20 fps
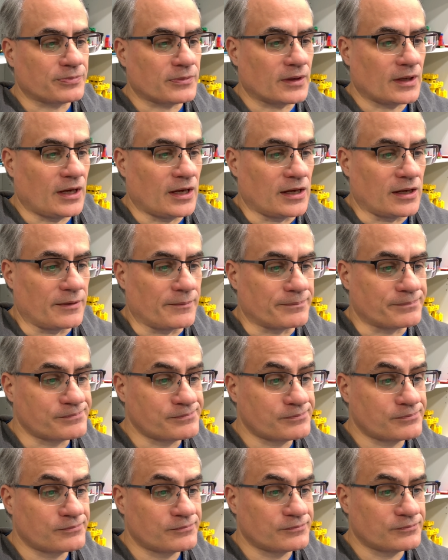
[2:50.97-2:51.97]
um,
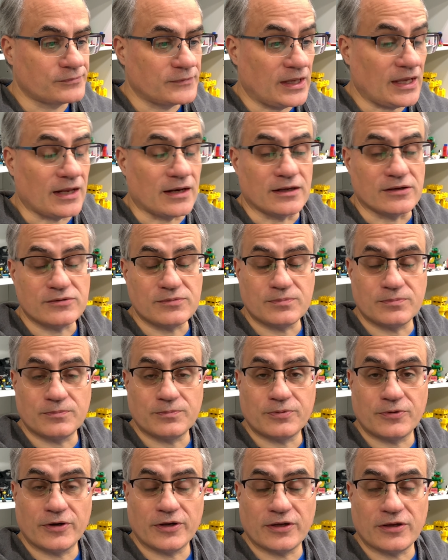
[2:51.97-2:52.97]
yeah, that's
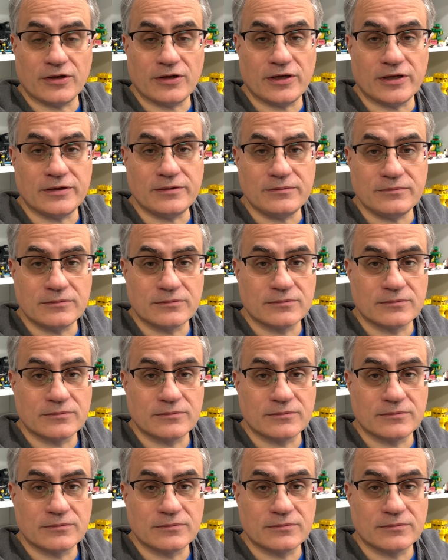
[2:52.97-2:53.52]
pretty good.